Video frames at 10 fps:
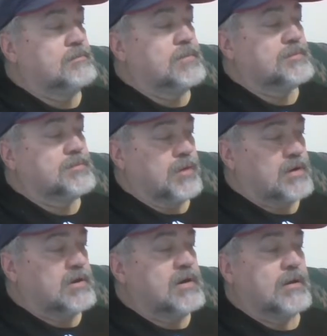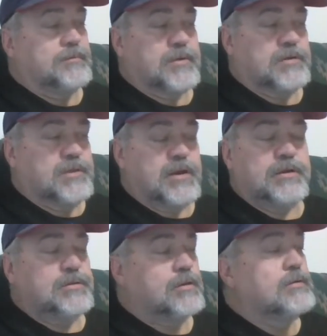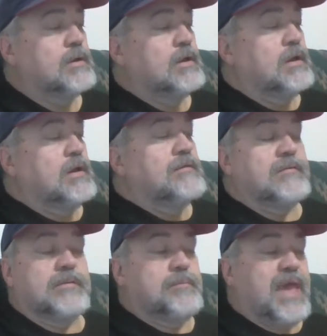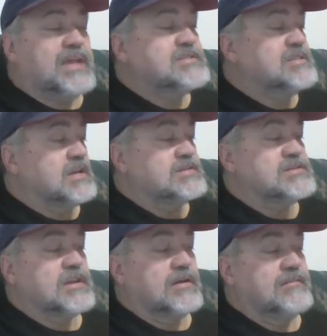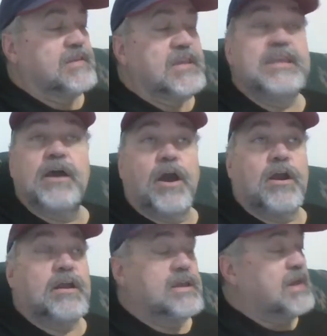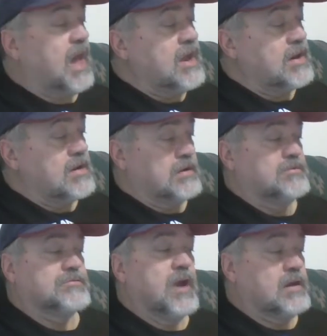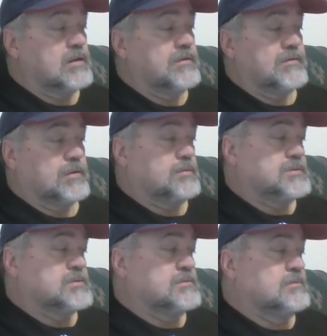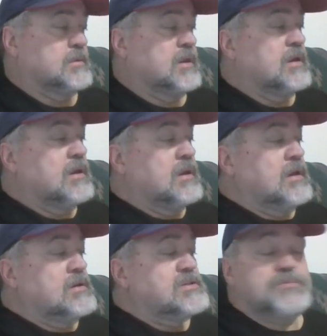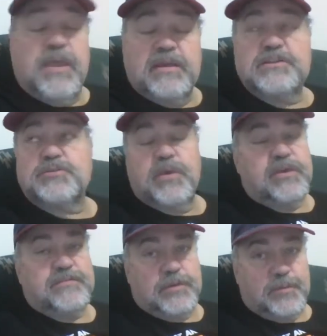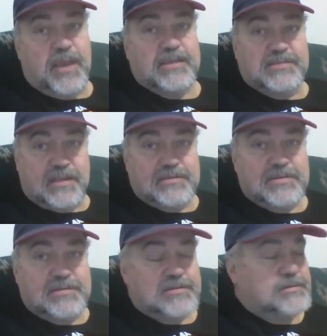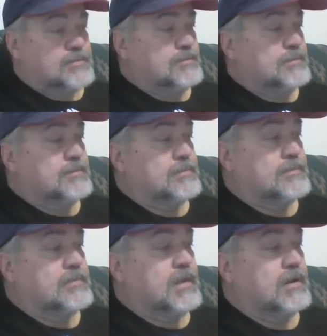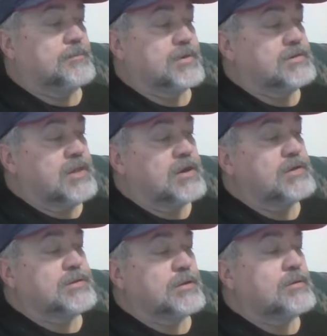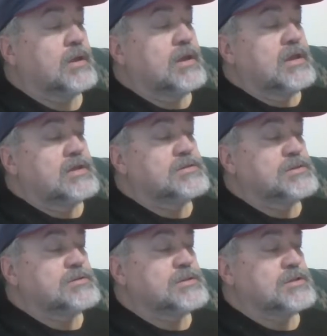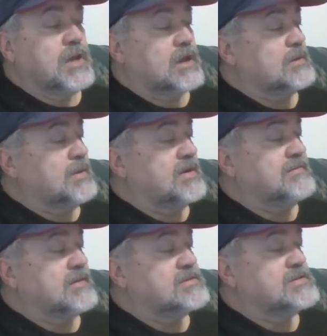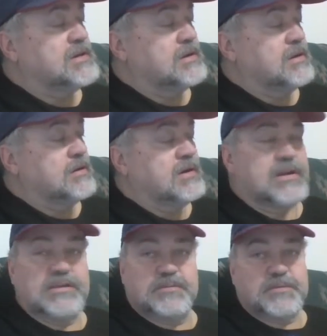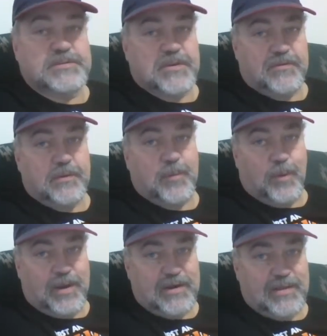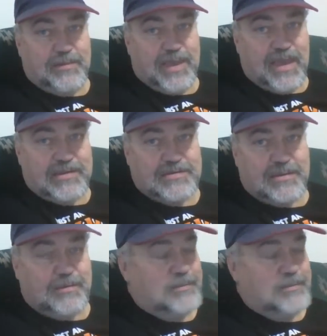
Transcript: the preterite, el preterito, for the past tense of ER and IR regular verbs. Spanish, we have two past tenses. El preterito is used to talk about events that occurred at a specific point in the past.